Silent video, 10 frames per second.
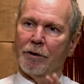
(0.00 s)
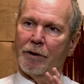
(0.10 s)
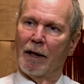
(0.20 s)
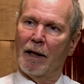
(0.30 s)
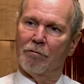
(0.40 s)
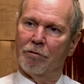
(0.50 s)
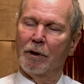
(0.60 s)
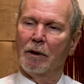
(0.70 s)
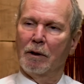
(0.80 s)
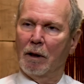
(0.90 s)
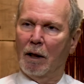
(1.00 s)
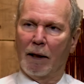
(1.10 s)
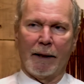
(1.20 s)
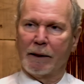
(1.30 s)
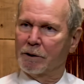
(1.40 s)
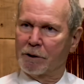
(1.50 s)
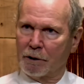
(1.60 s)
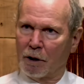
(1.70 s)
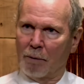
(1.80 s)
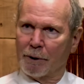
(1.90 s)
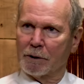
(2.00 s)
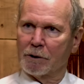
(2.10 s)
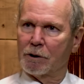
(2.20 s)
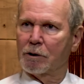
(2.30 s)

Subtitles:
and you have ANC dominance.